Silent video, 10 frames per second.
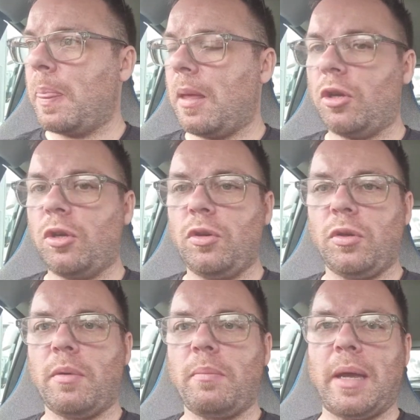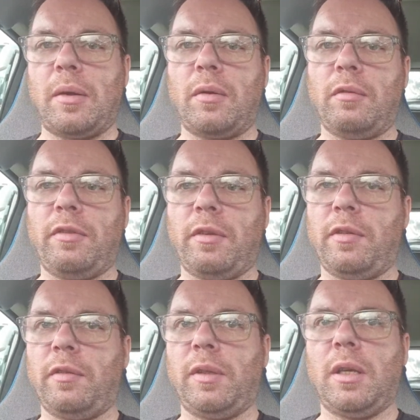a good amount of the
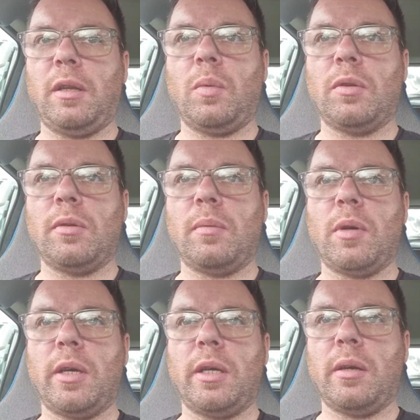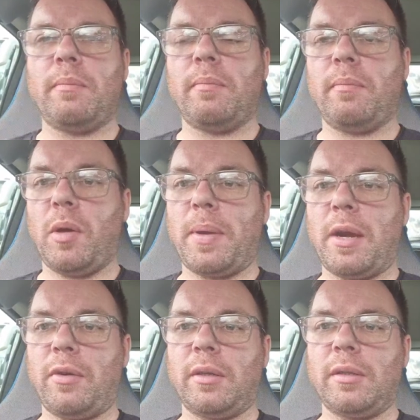50 kilowatt that my my
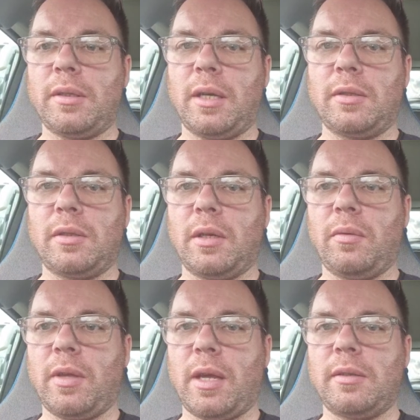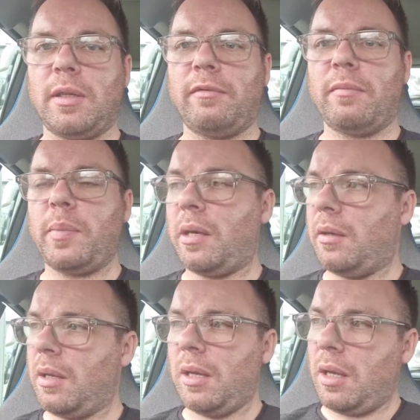battery can take, so that's even better.
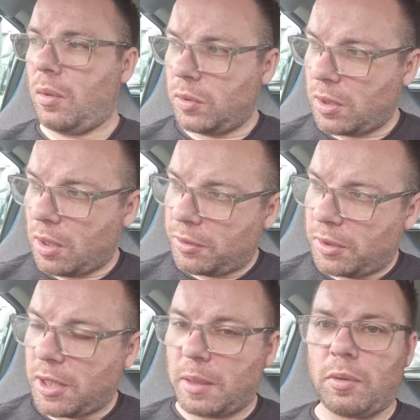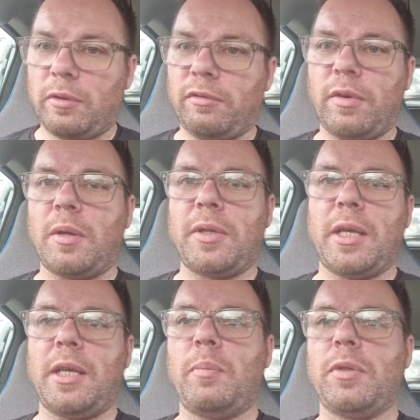It will start to taper off around
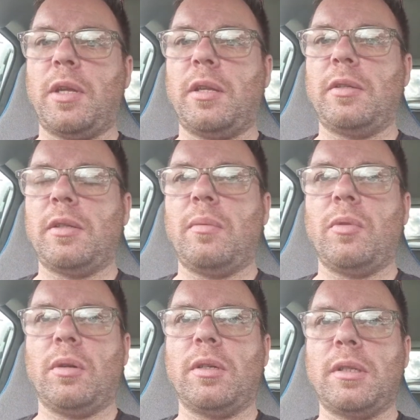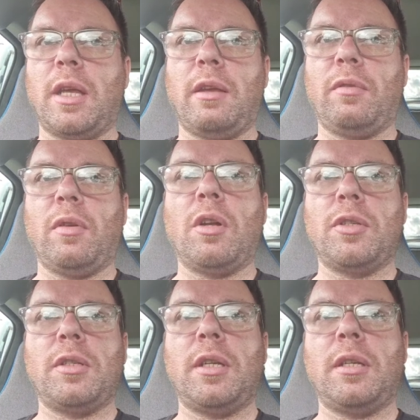80%, so I'm not going to stay here for a lot. I
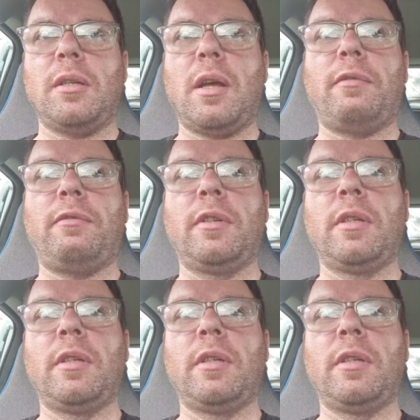just need enough